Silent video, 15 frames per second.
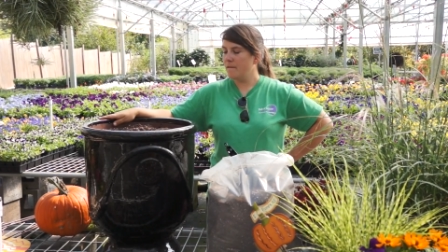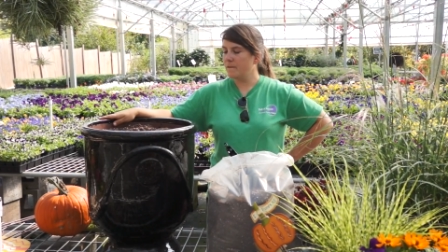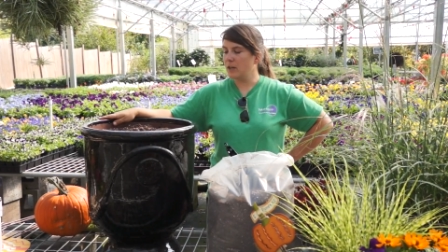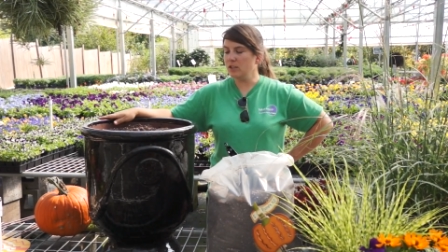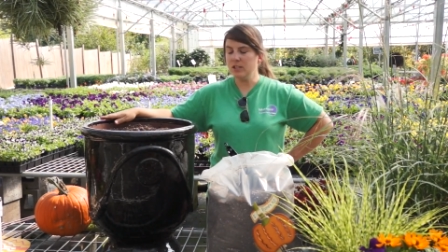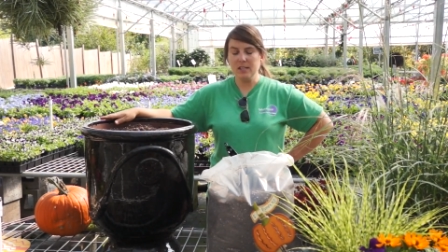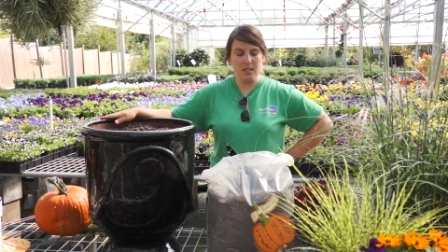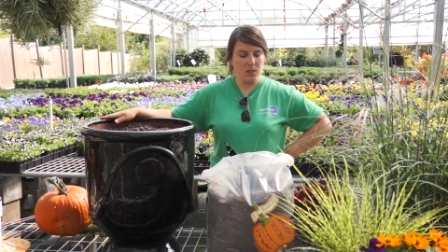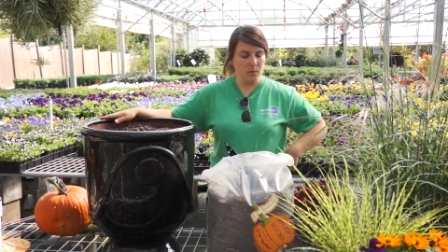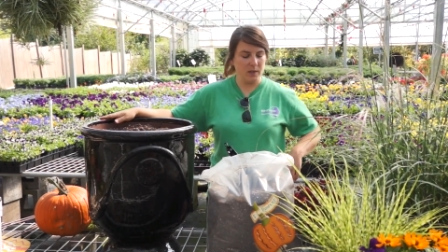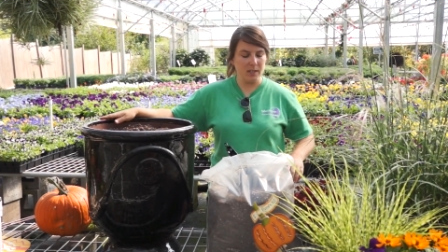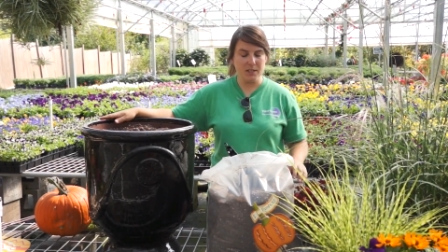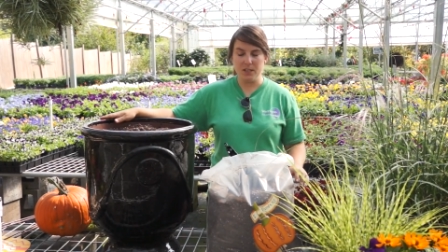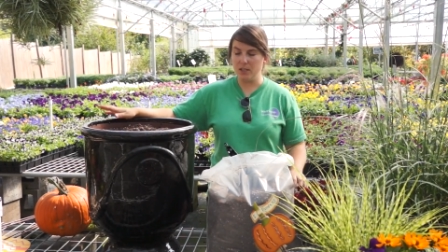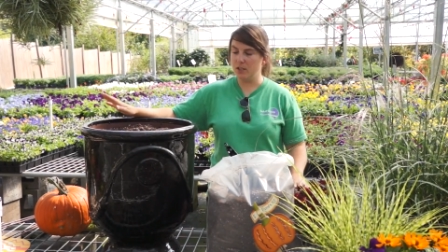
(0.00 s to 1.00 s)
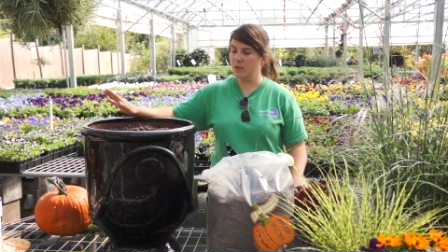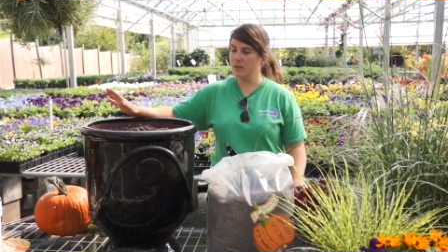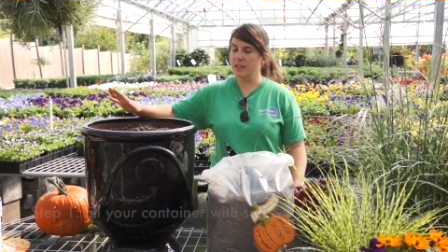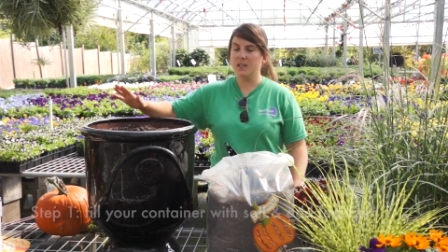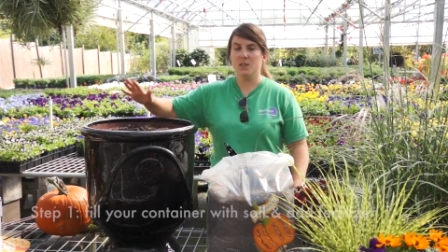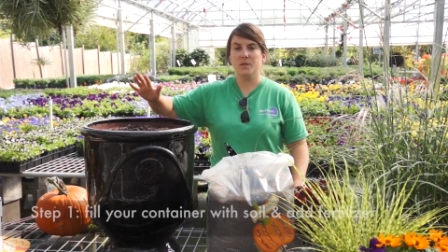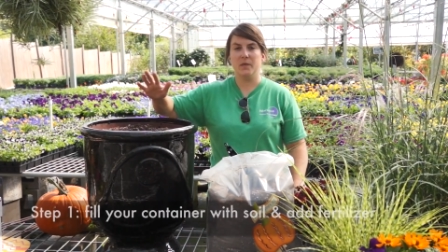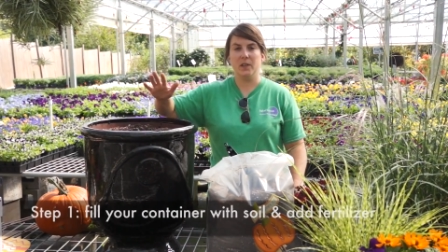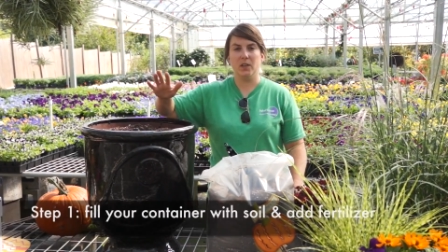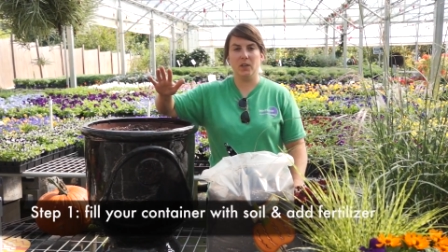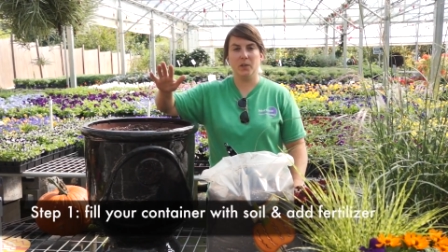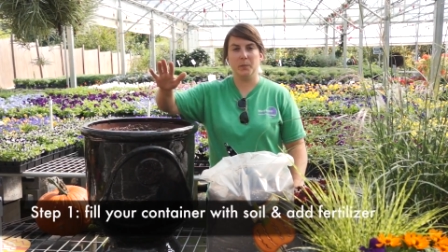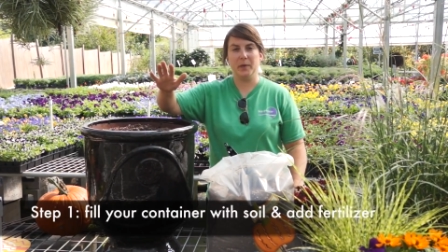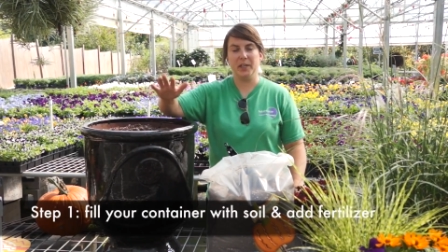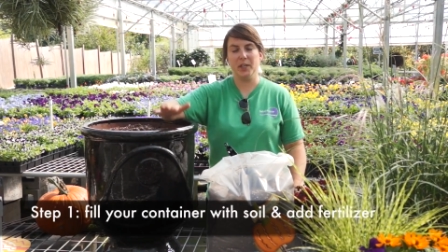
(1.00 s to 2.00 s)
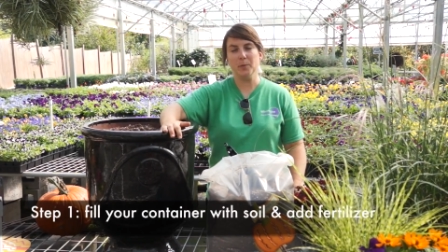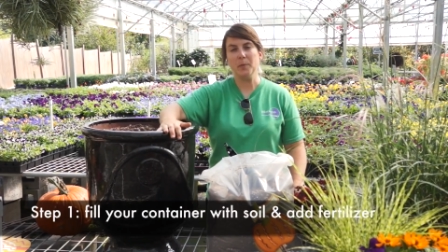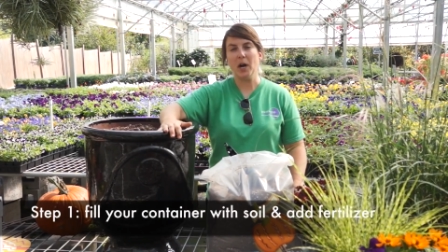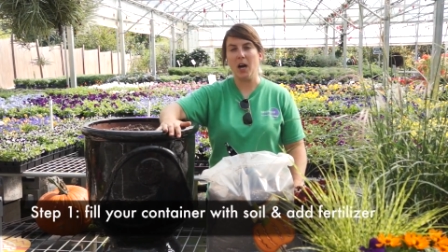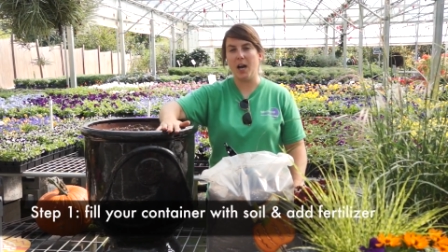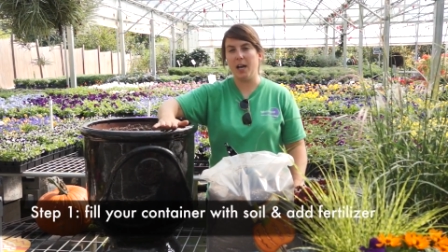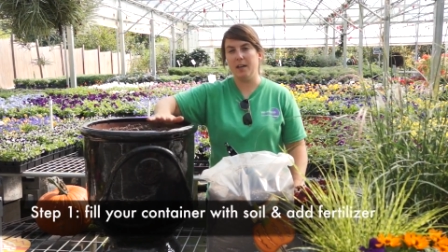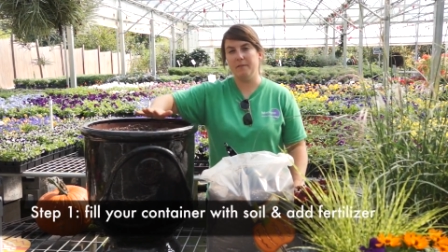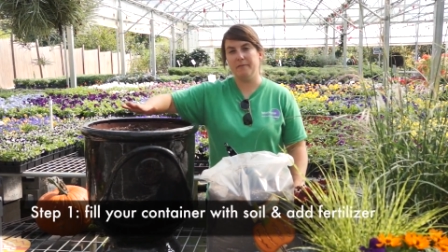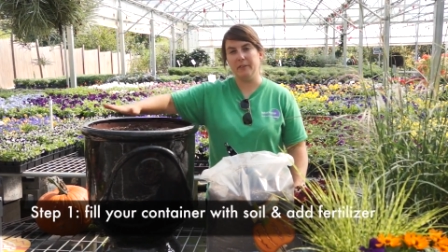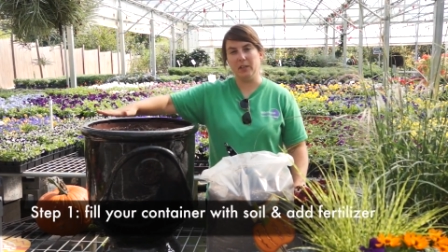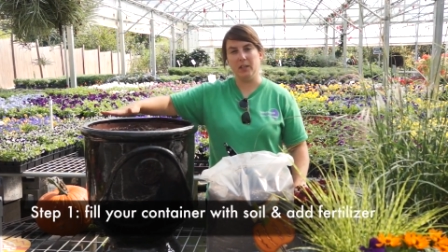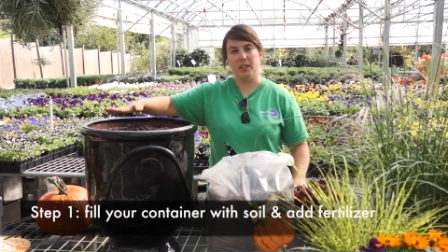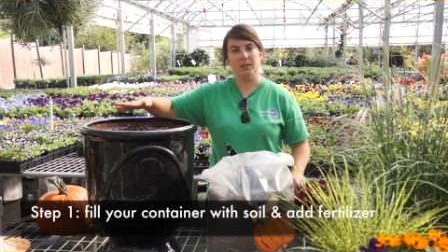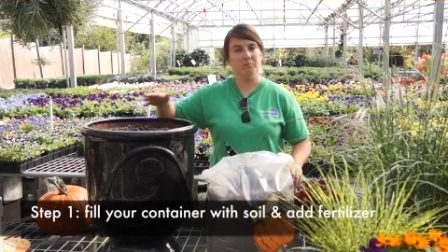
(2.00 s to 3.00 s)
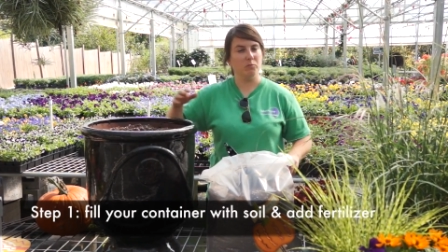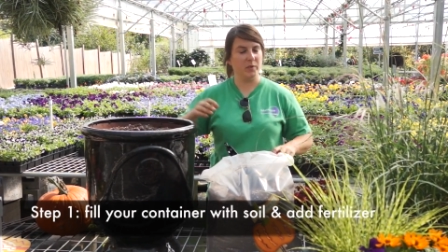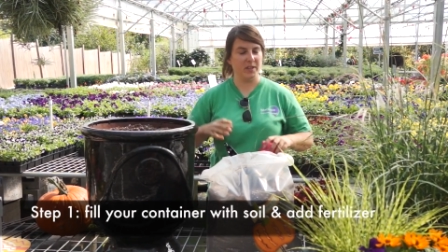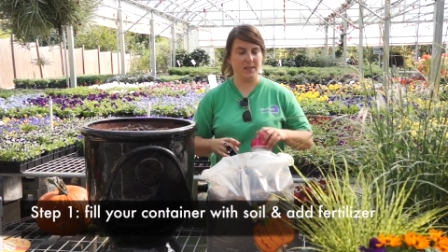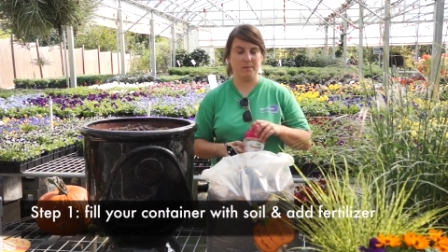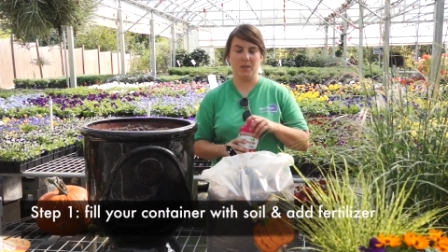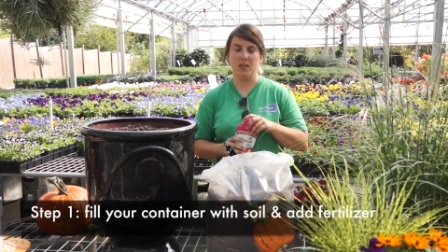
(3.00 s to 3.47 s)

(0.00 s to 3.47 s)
First thing you want to do is pick your pot and fill it with some